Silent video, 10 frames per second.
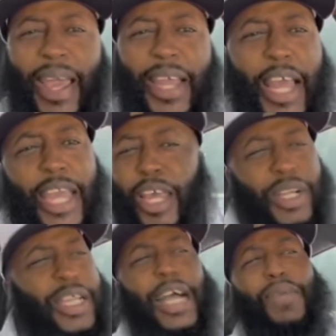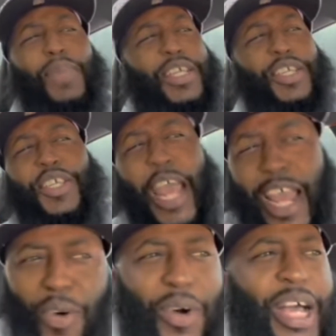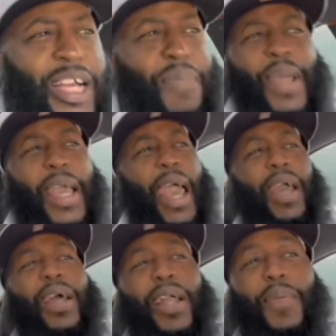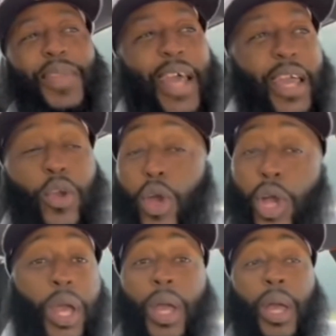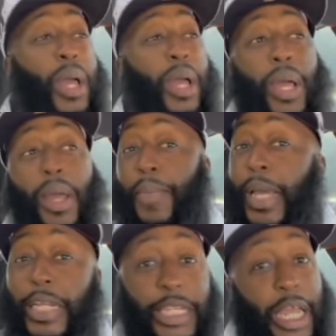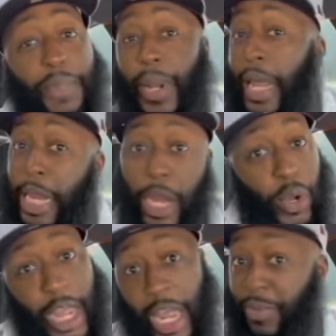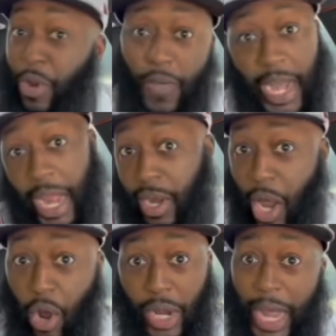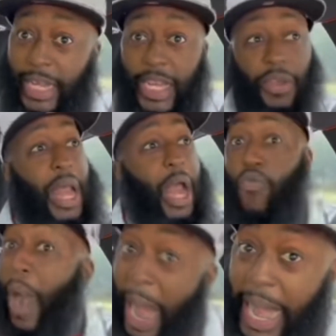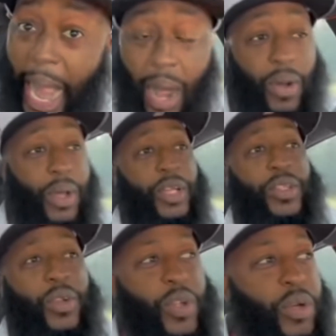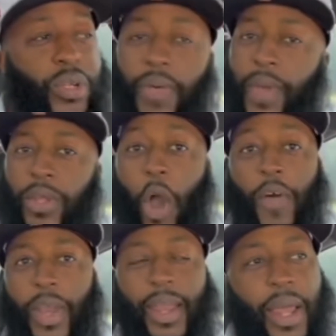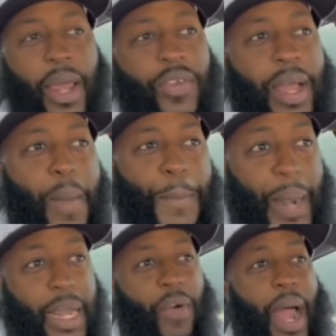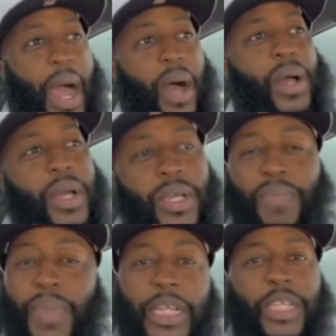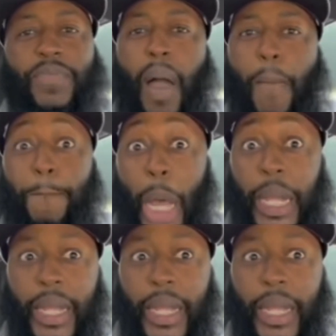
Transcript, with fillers: Get on down to the Majors channel. Cause me, hey, let me tell you, Majors ain't playing no games over there, dog. I can tell you that right now. So don't you even go in there trying to play around. The Majors about business.